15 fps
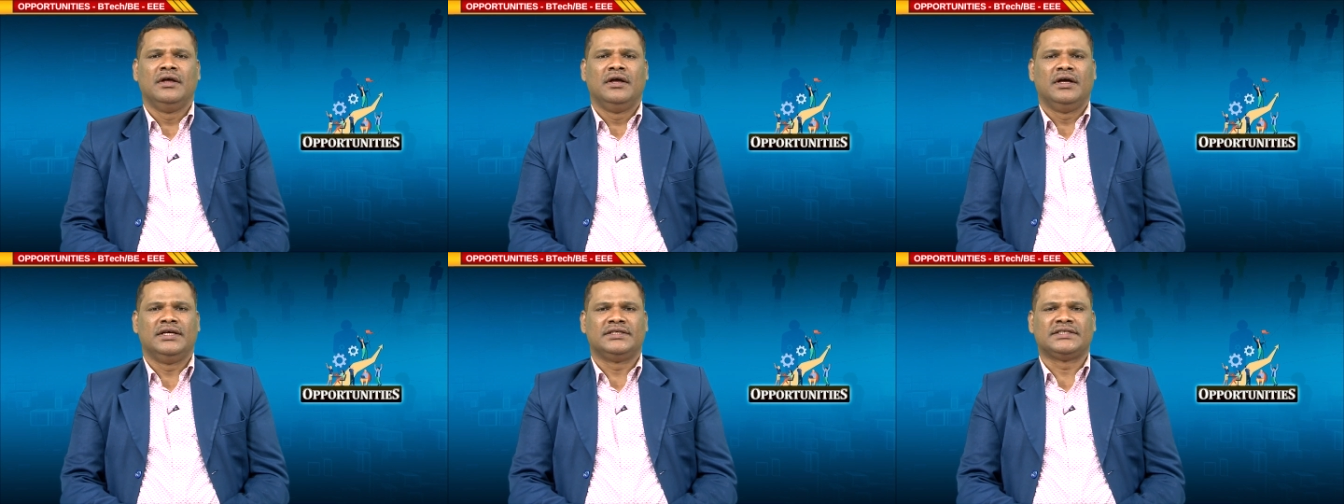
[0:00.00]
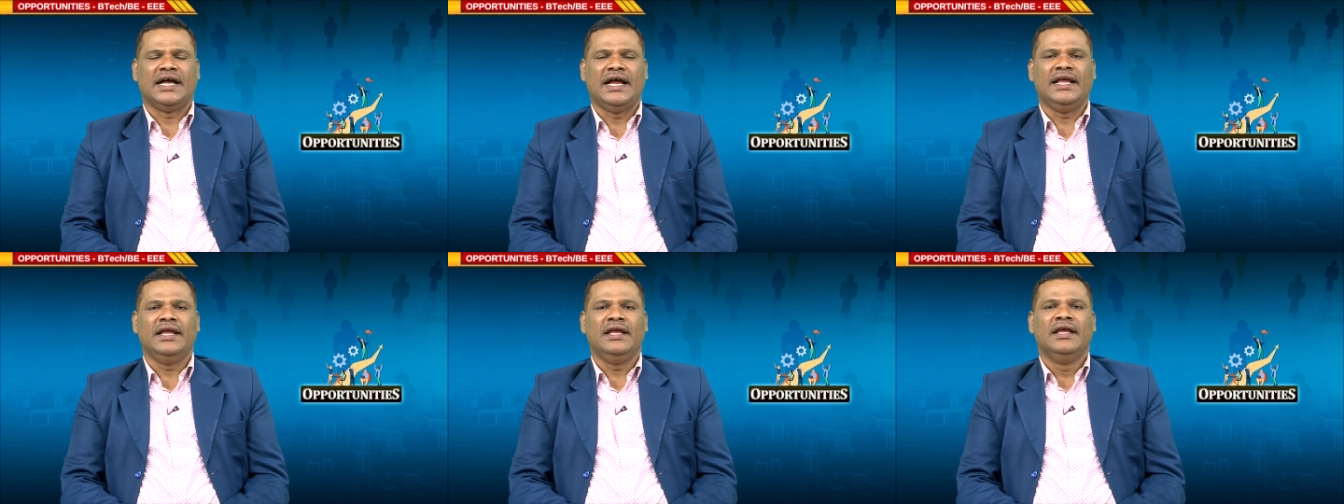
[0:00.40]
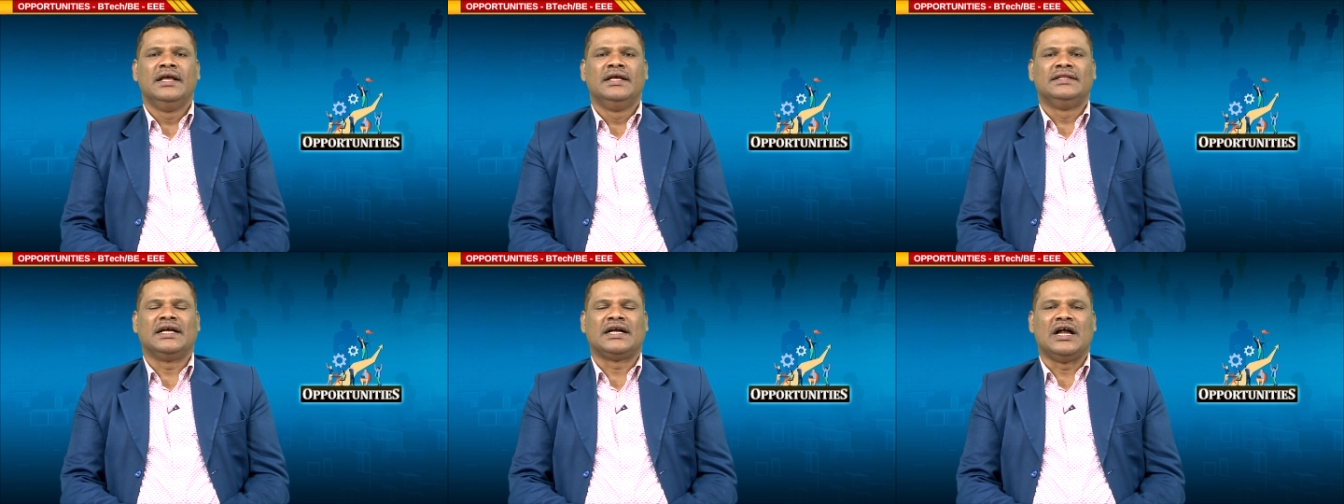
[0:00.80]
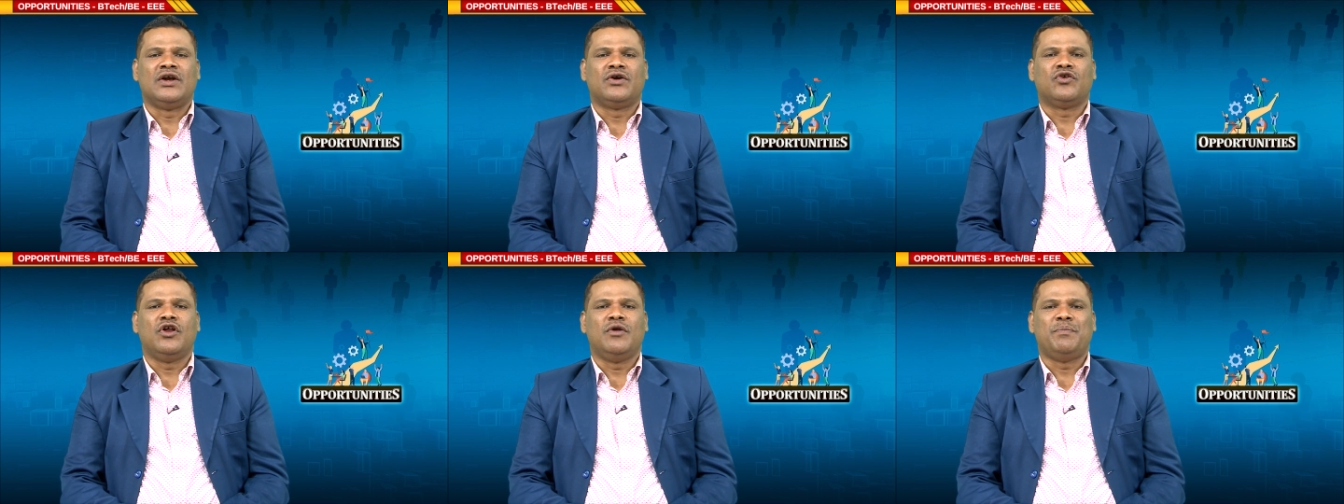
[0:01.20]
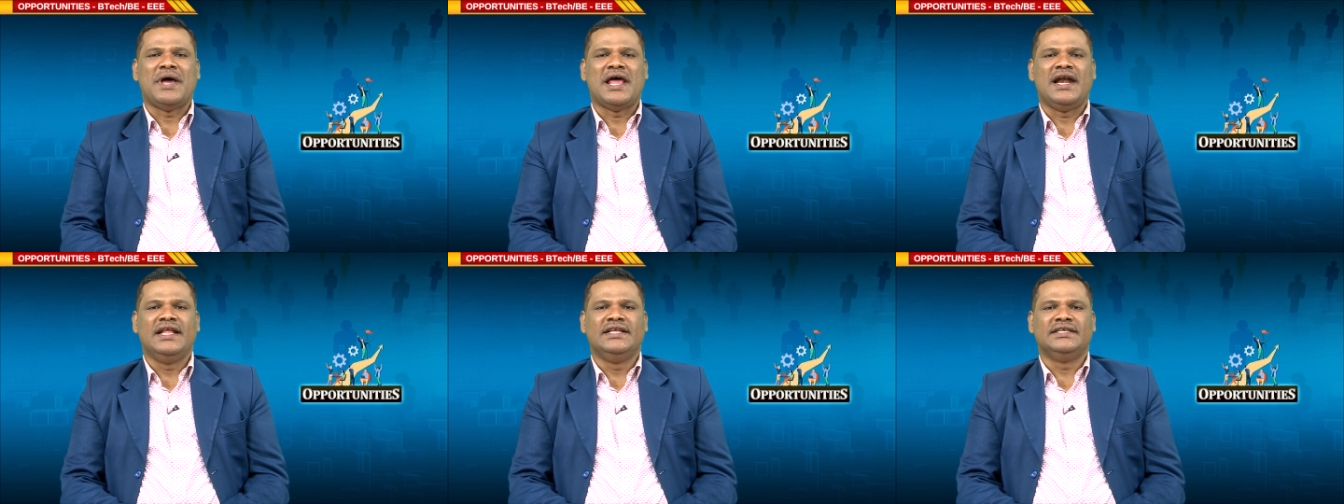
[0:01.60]
uh, sky, the control
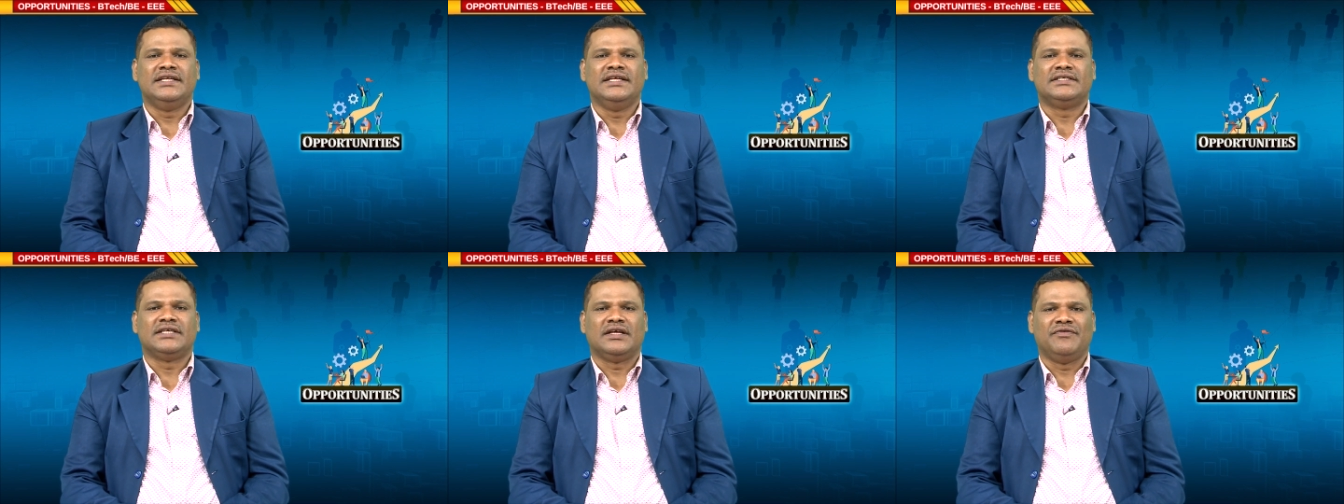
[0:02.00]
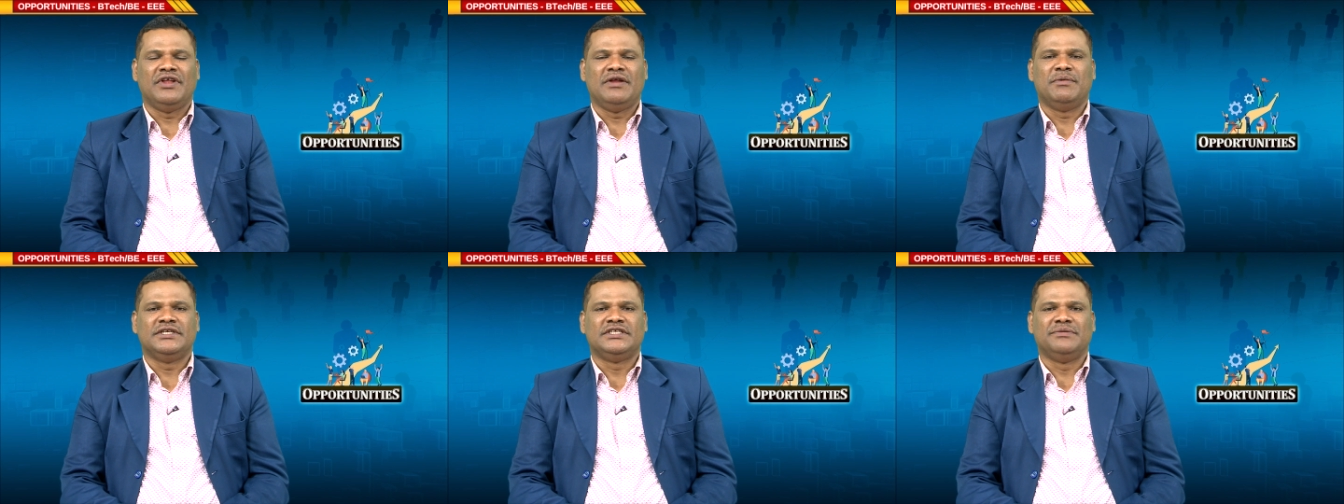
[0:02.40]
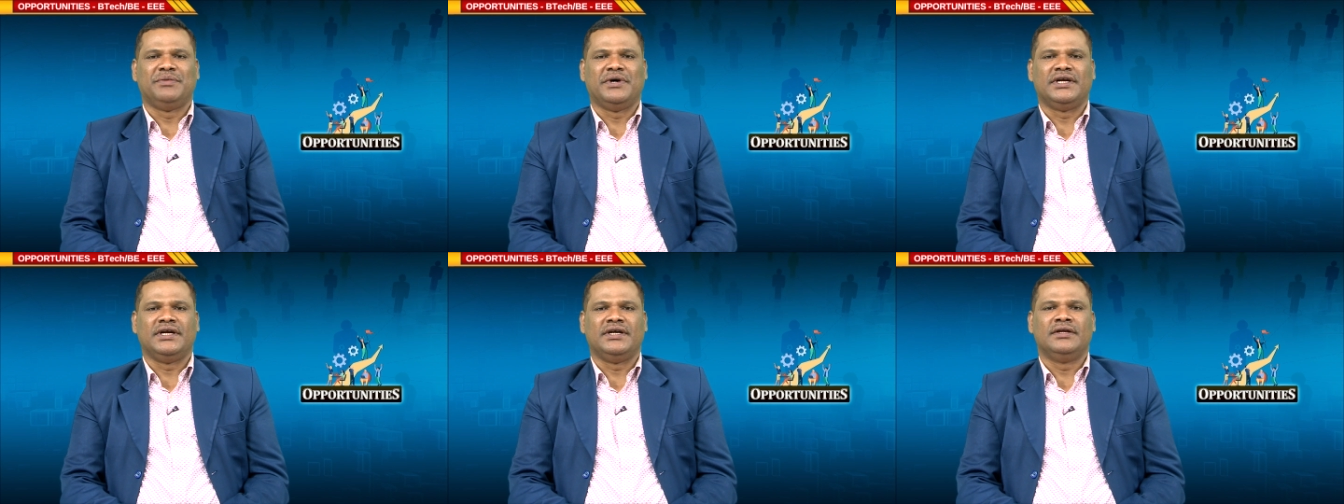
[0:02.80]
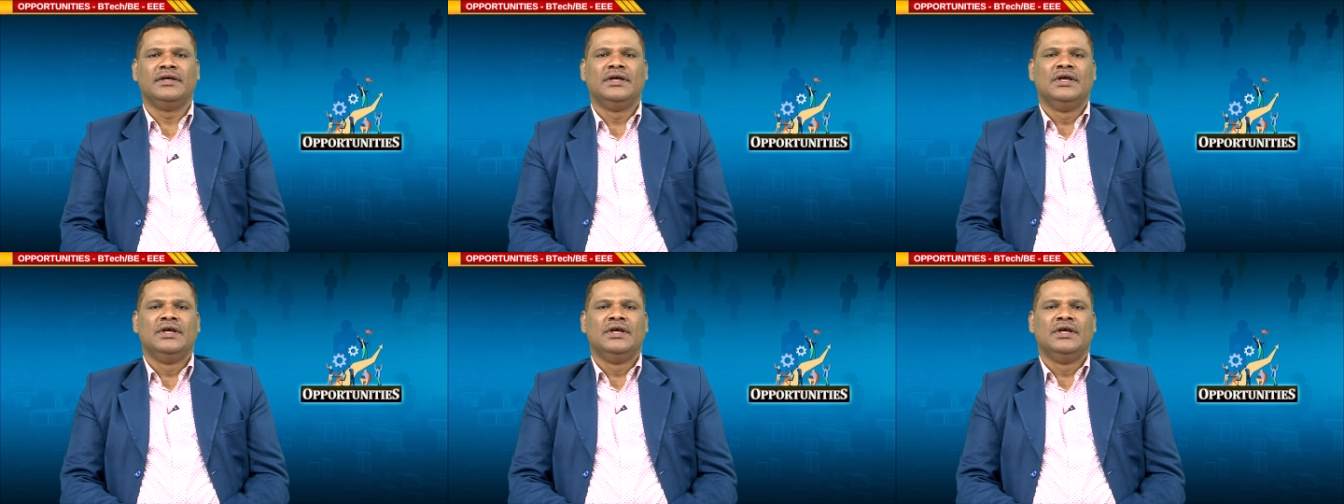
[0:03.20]
panel engineers are very much important.